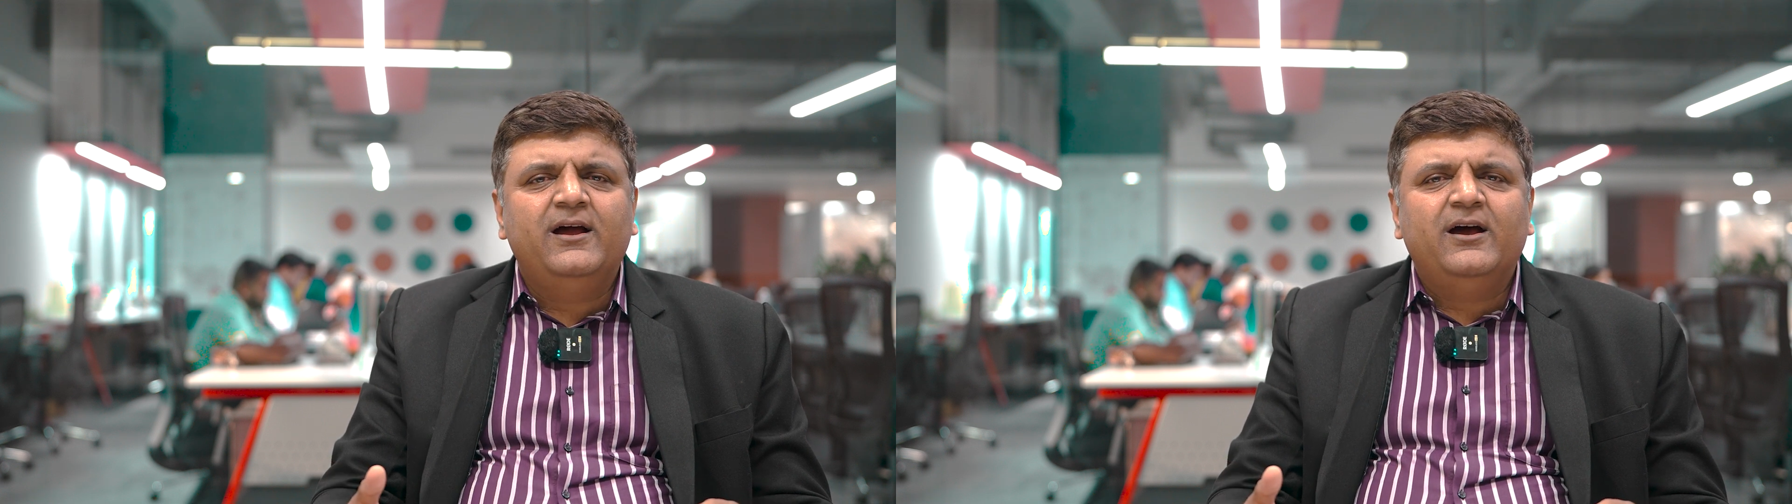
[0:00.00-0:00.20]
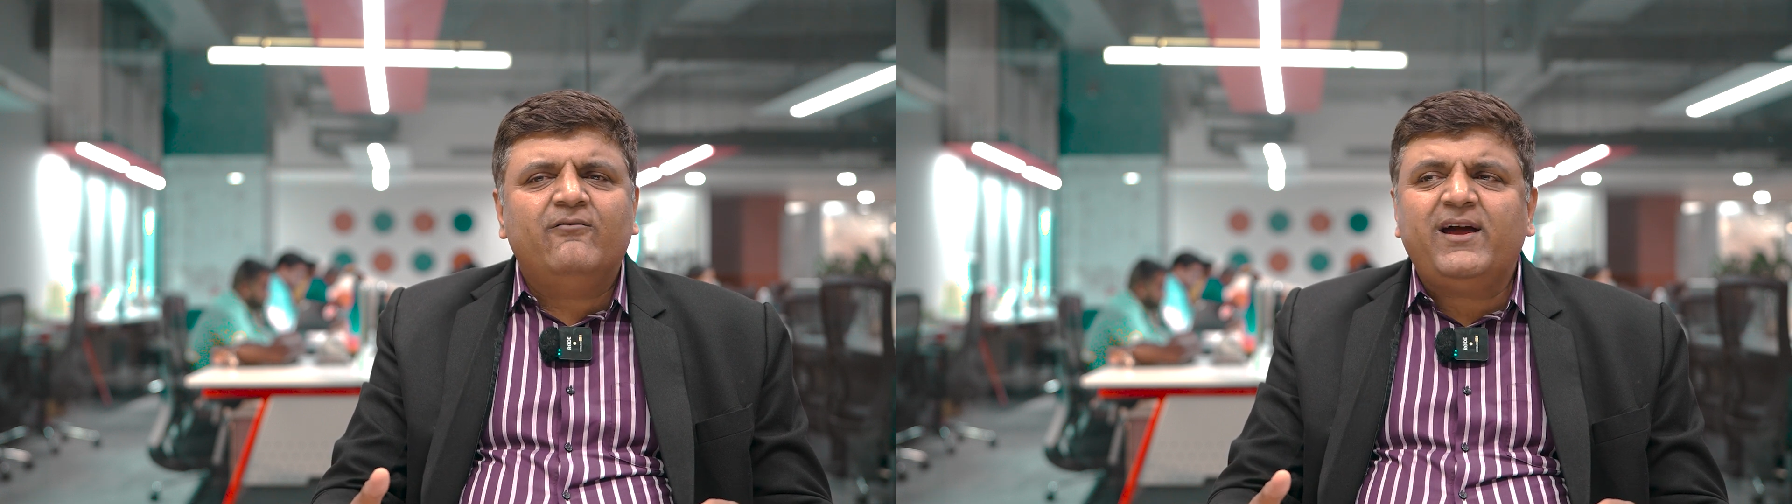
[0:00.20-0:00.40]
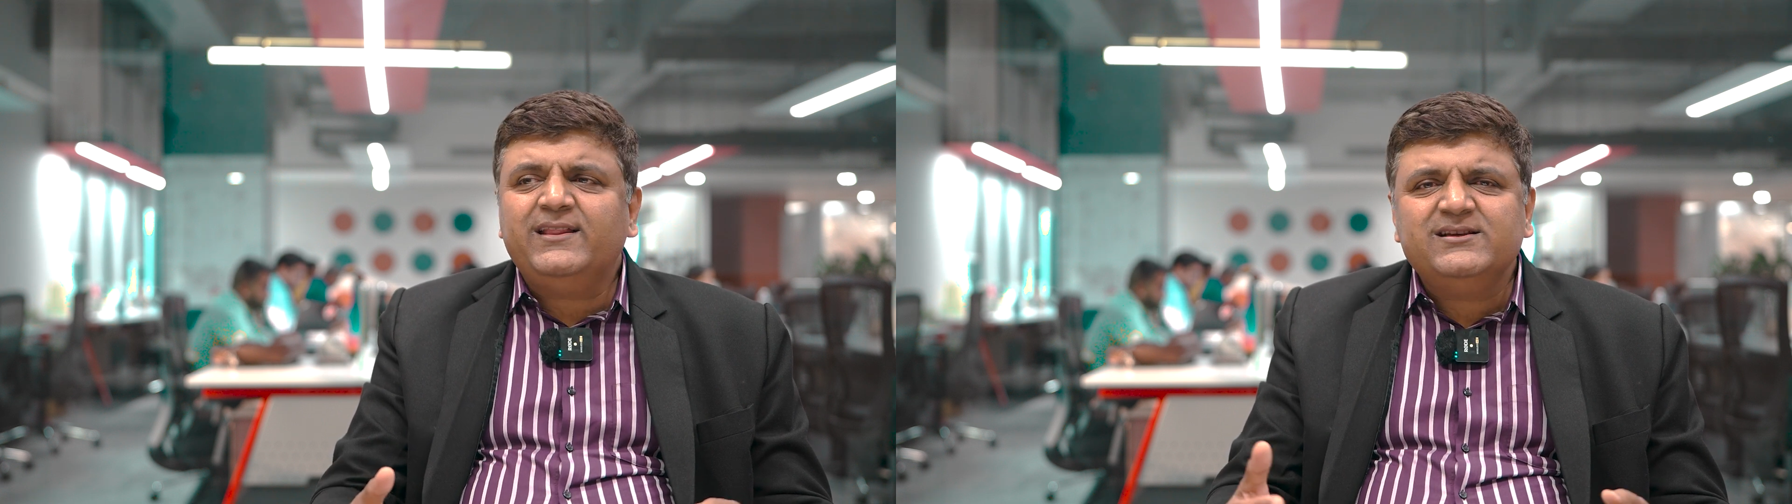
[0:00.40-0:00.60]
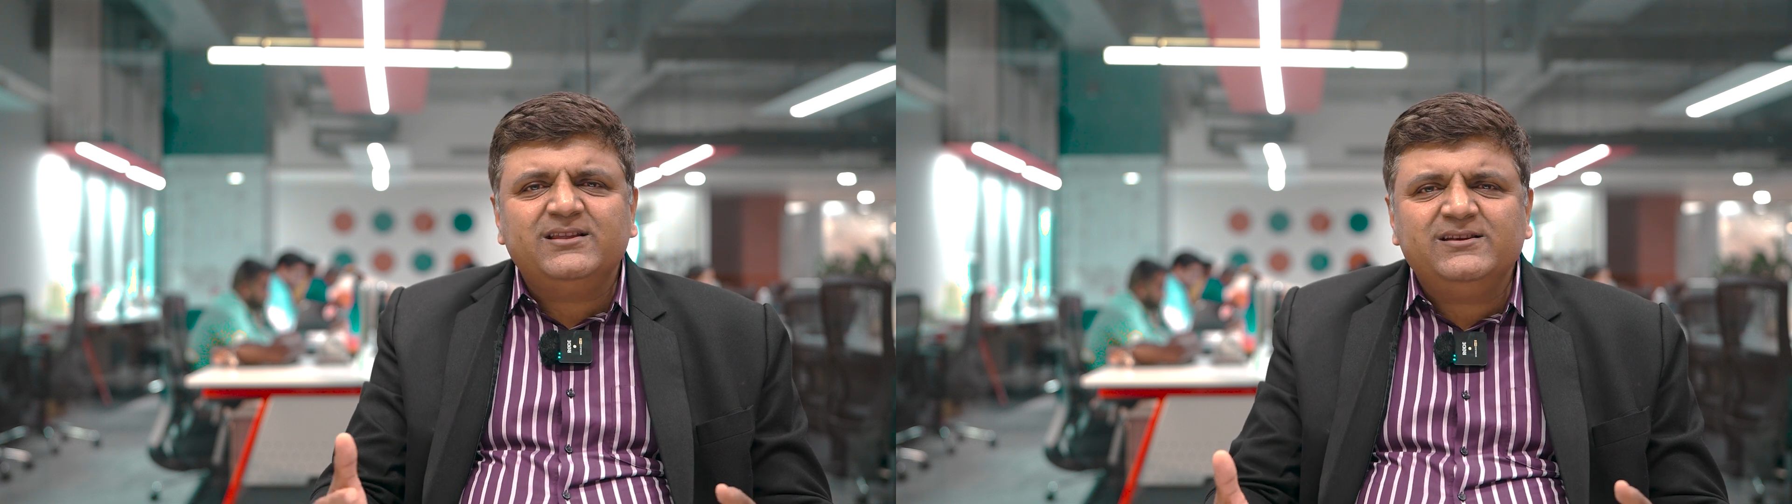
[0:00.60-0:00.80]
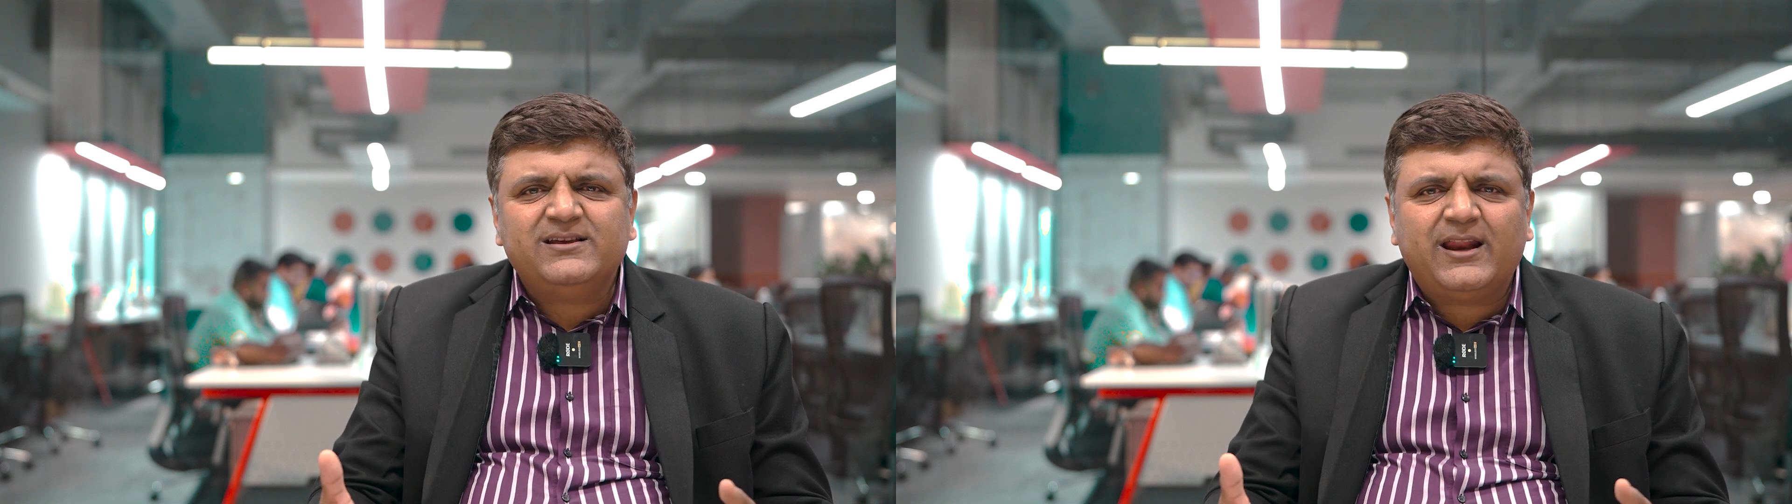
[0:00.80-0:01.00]
why these
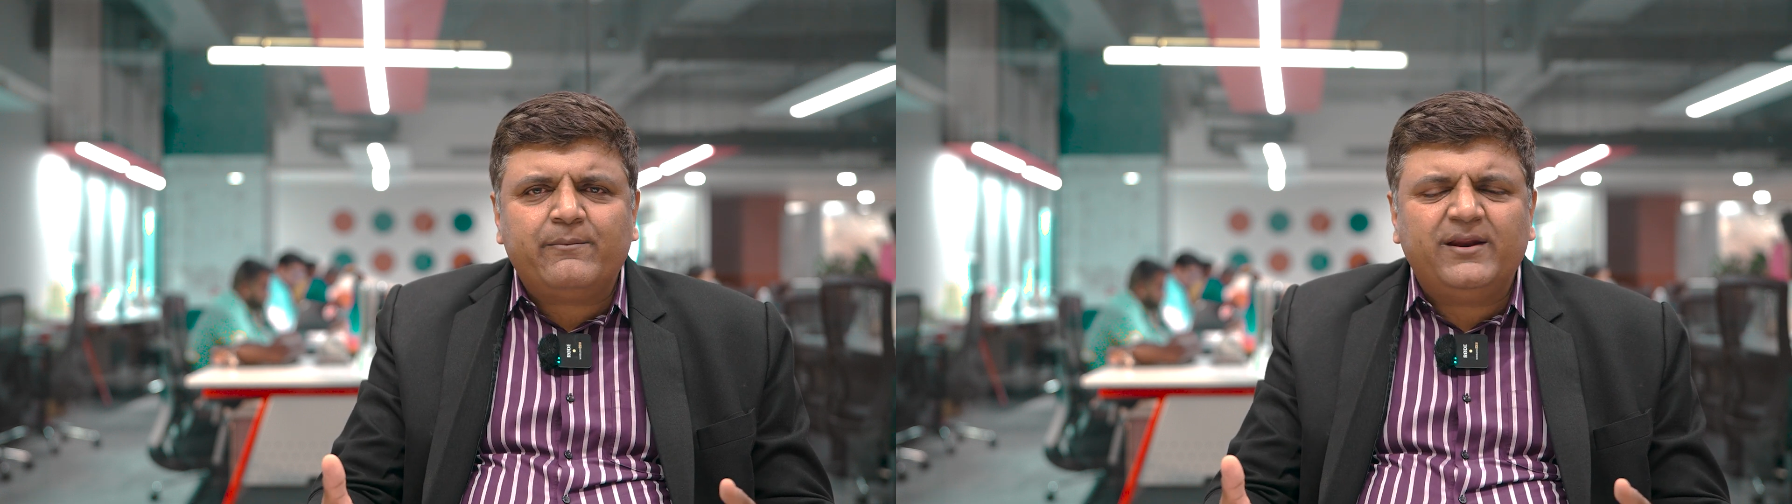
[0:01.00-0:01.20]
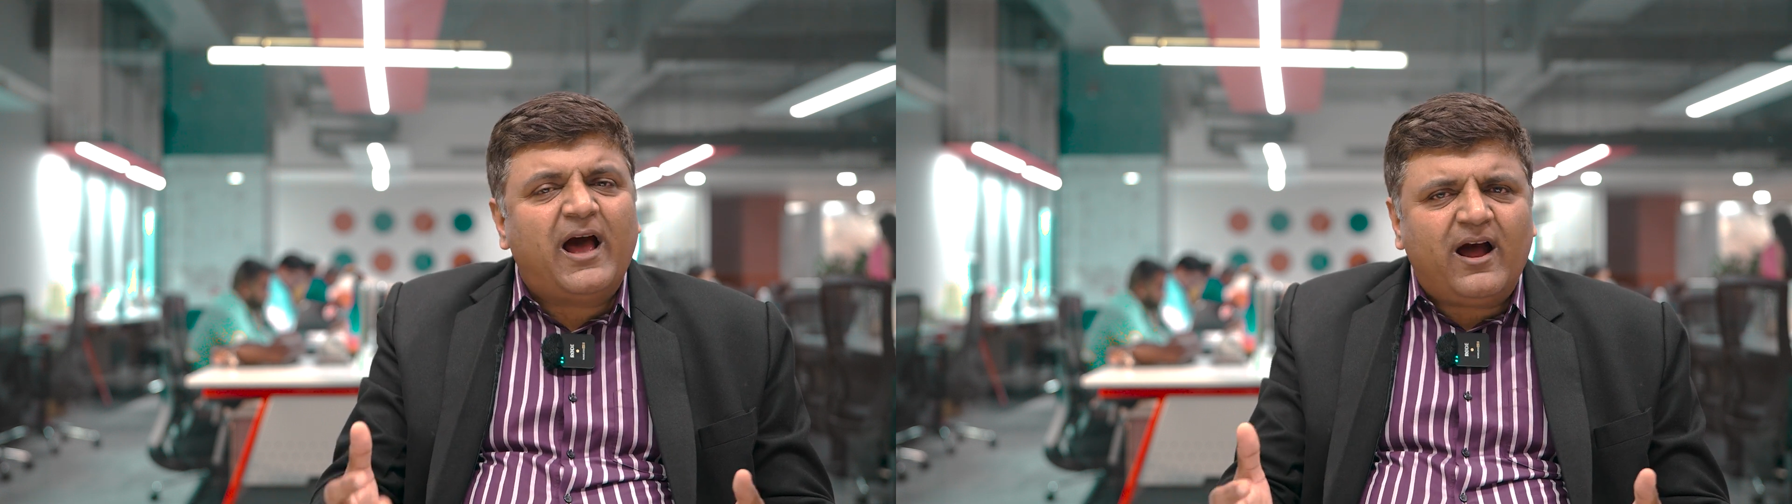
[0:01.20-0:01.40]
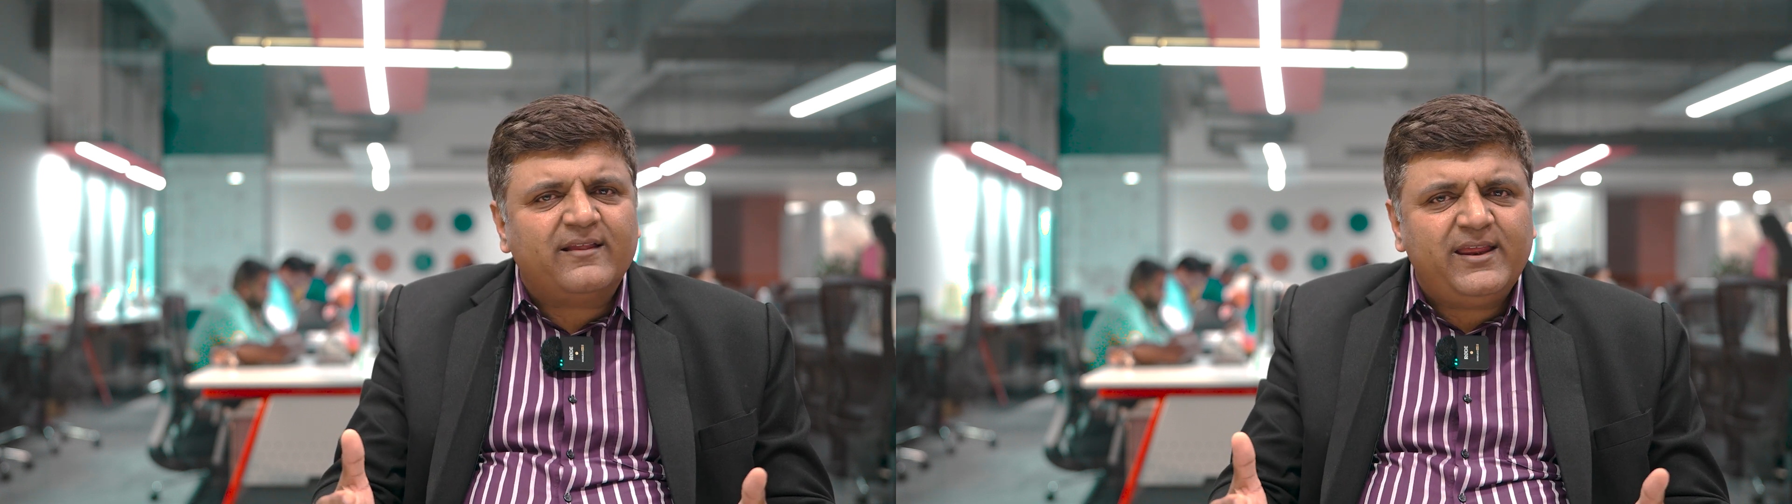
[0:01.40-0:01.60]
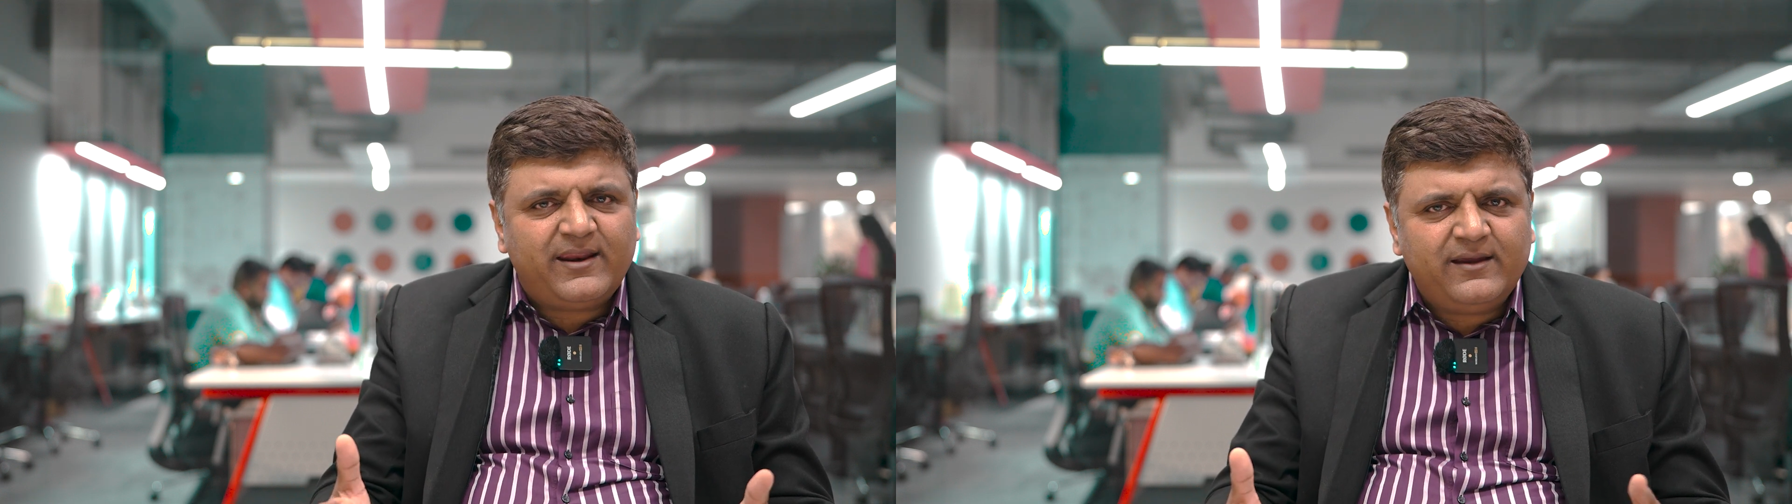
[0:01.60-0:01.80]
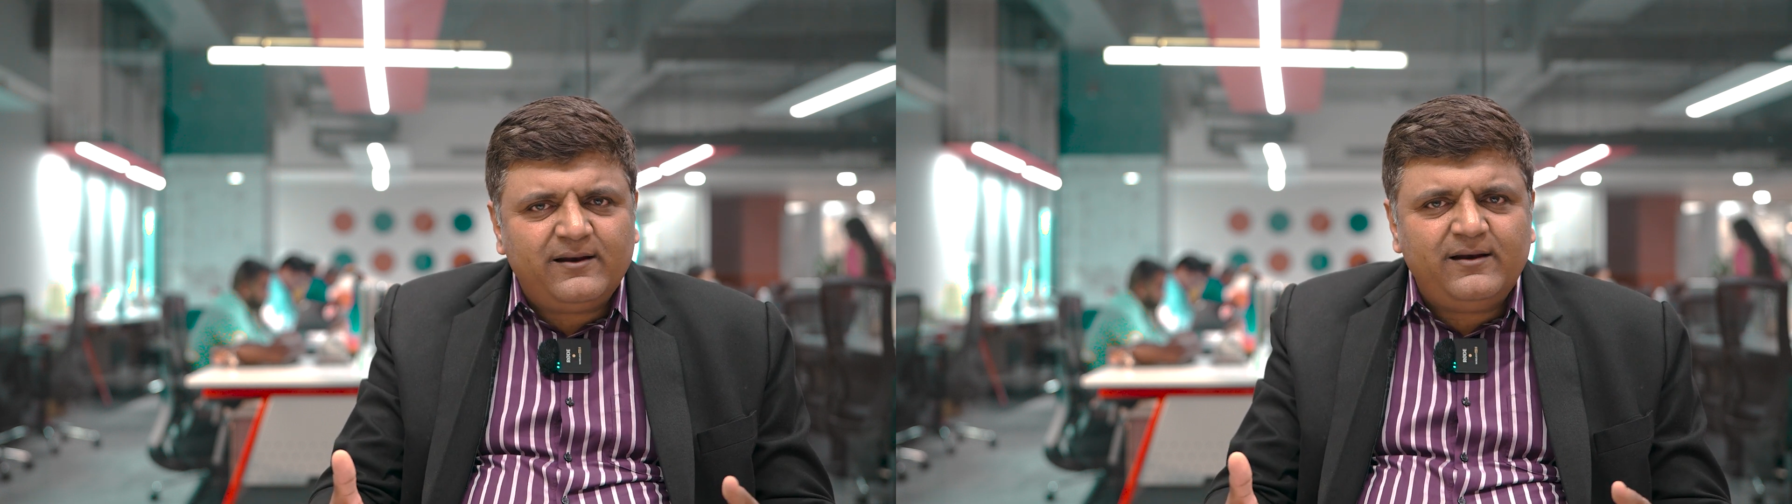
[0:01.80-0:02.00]
things are happening are they
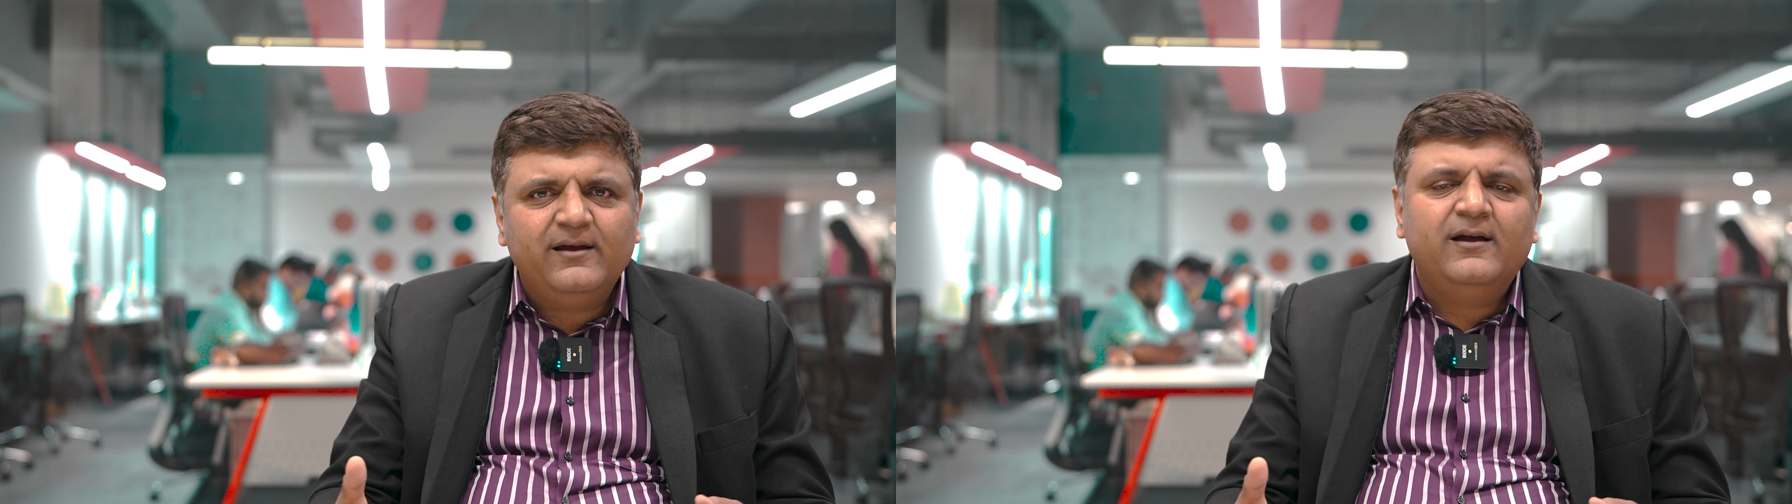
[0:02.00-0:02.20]
real